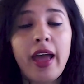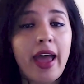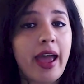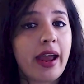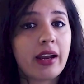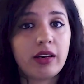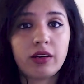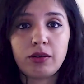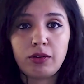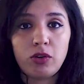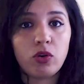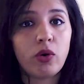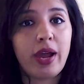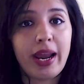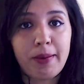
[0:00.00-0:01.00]
and
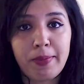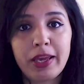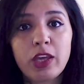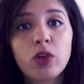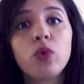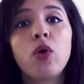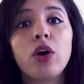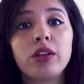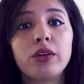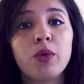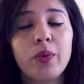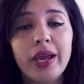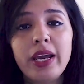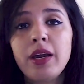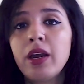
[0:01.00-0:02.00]
helping you on the
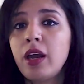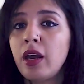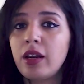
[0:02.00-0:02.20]
way.